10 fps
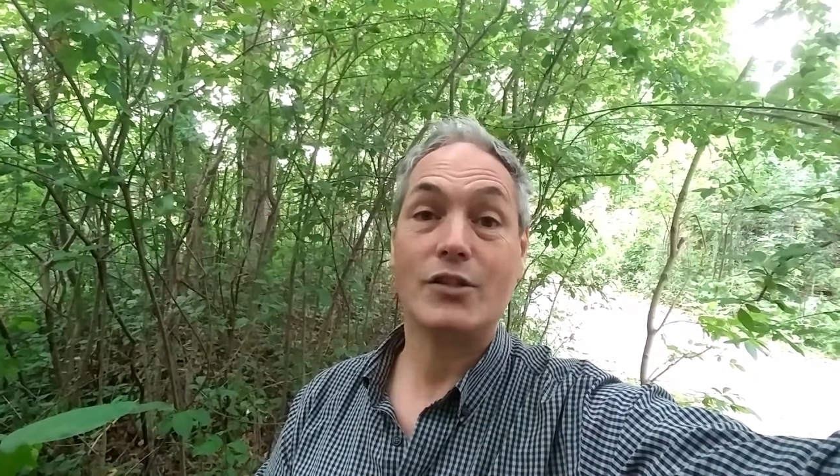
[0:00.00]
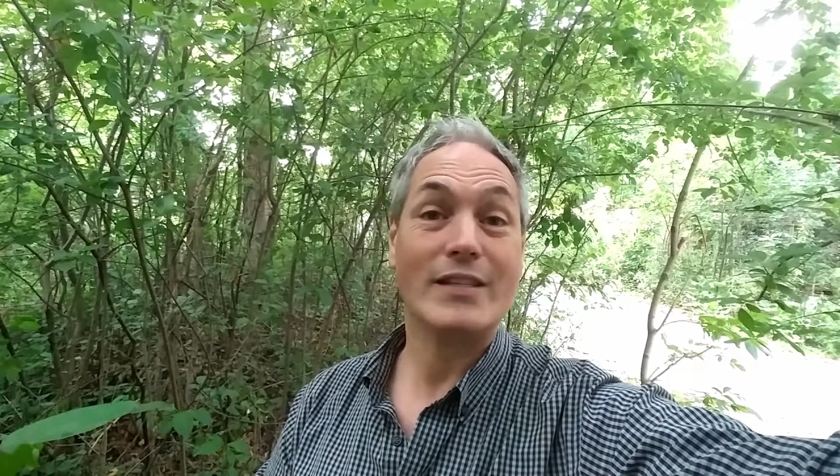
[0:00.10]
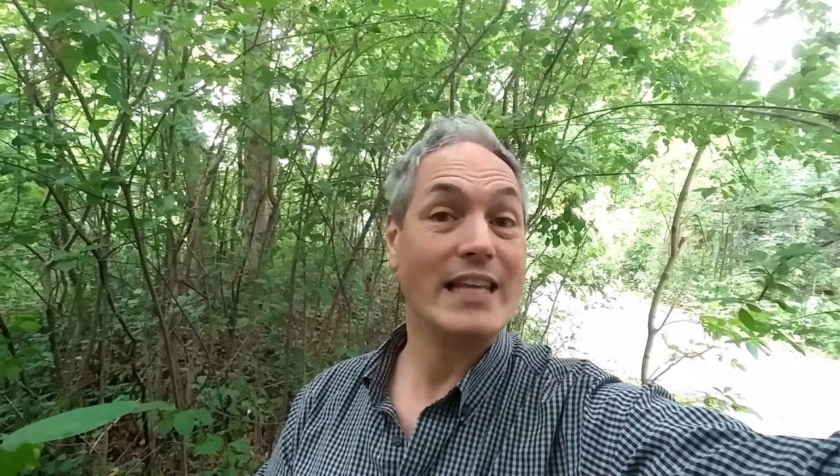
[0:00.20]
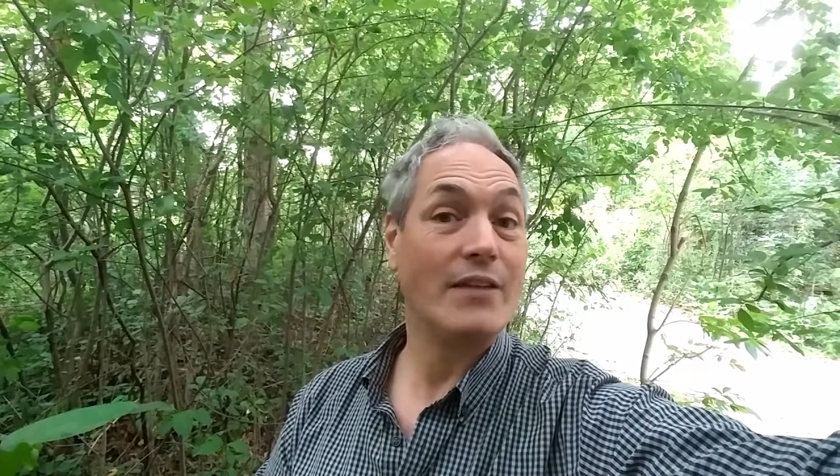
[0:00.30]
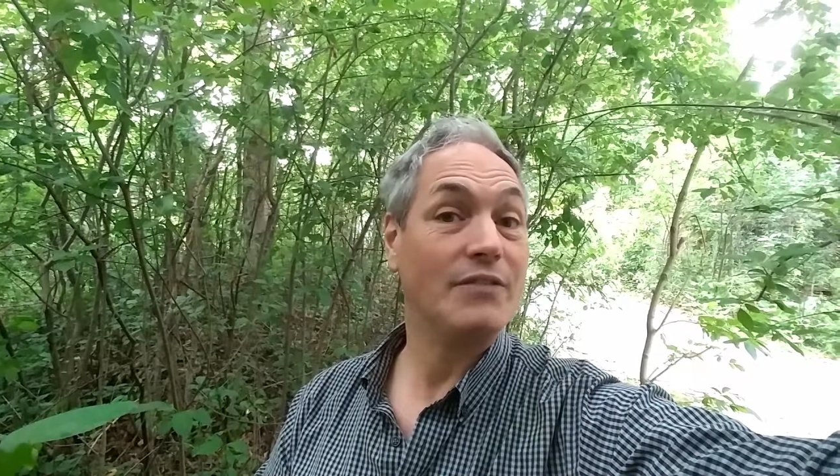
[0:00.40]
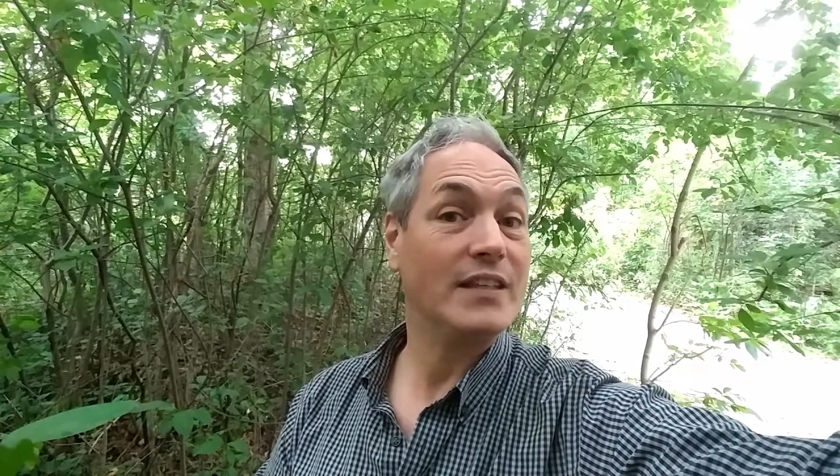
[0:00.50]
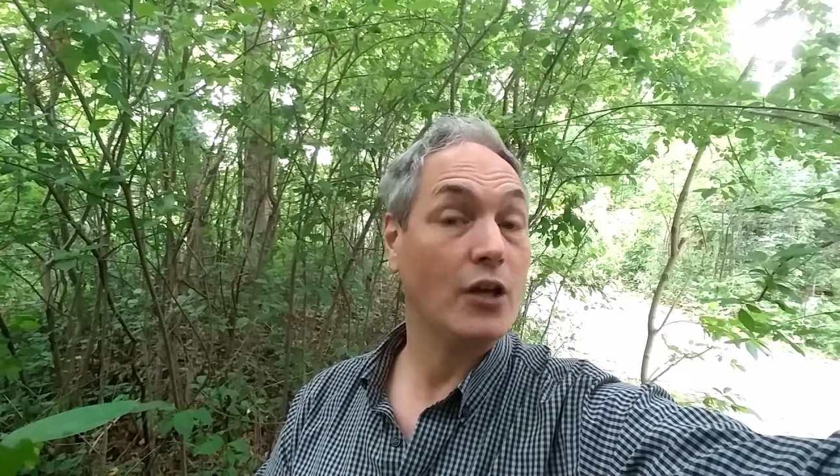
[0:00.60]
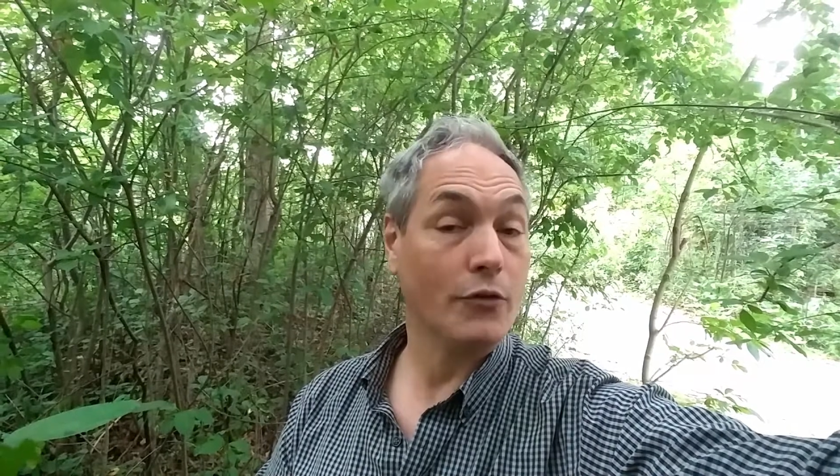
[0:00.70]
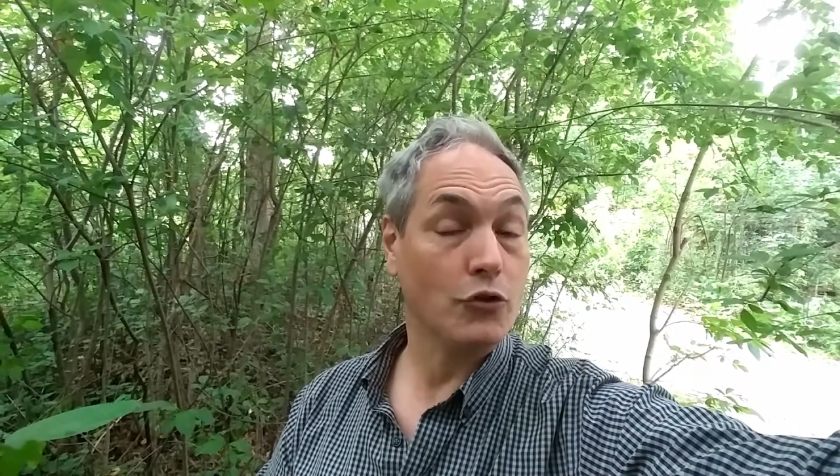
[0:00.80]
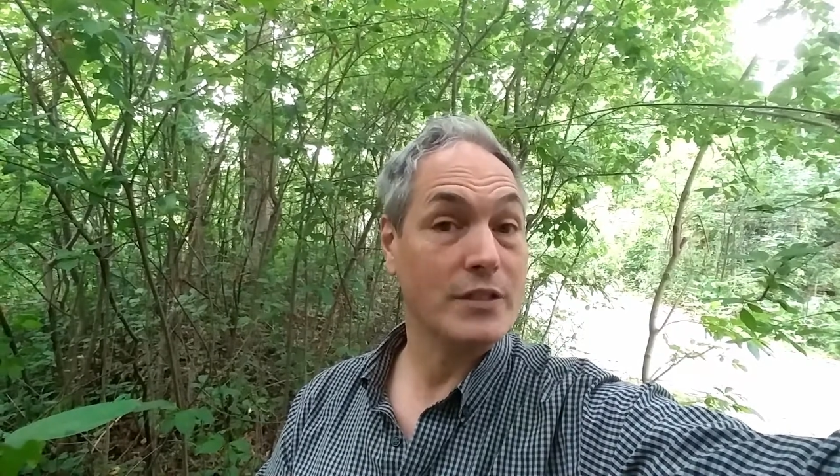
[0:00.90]
the safety
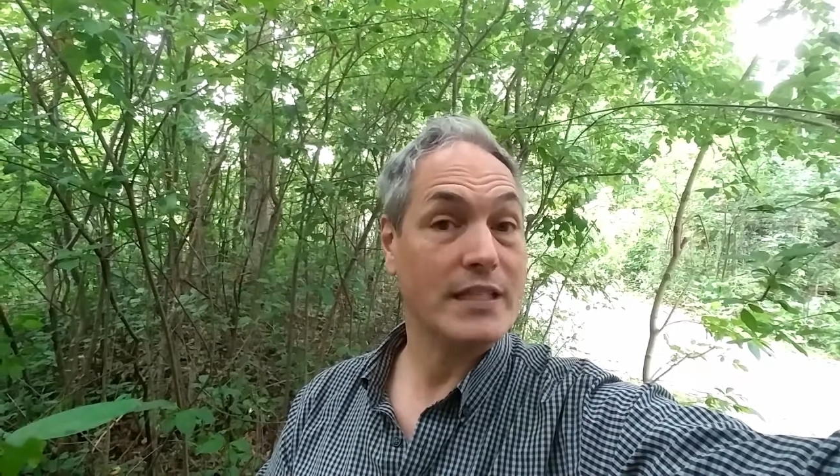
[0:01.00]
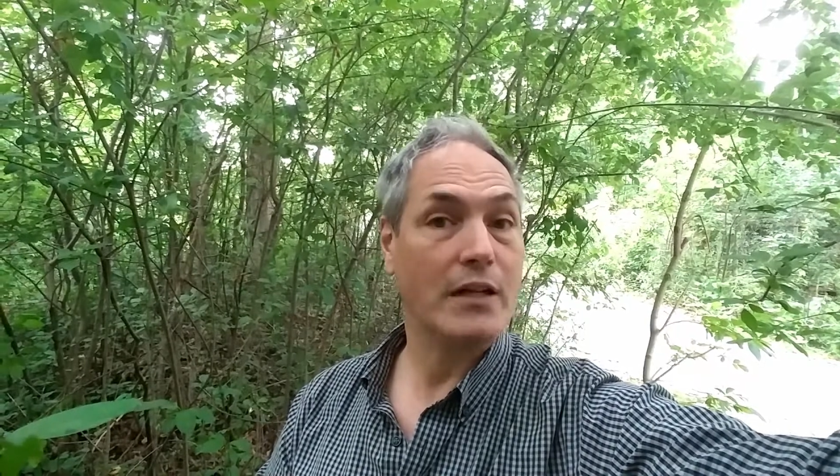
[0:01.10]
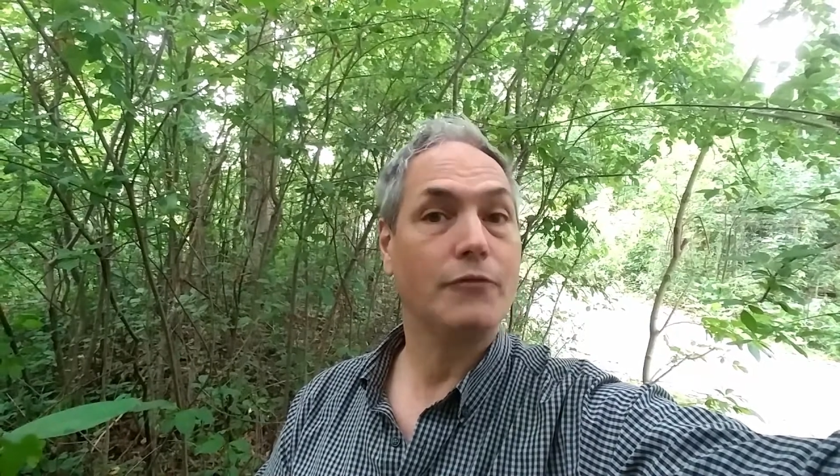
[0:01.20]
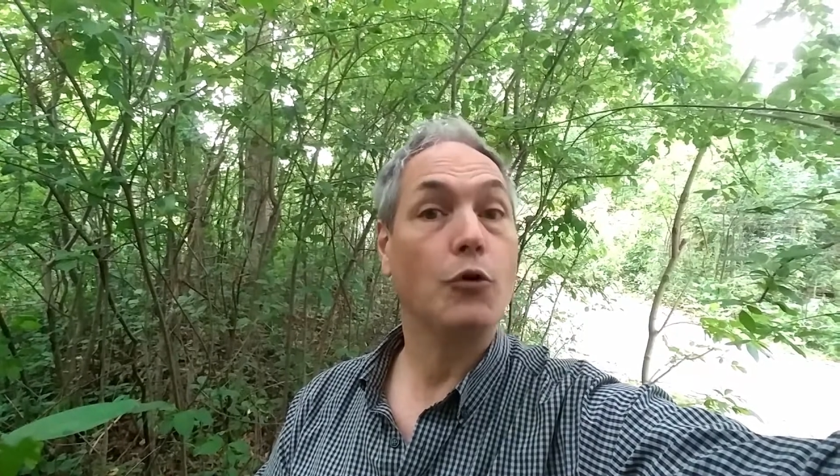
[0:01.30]
of yourself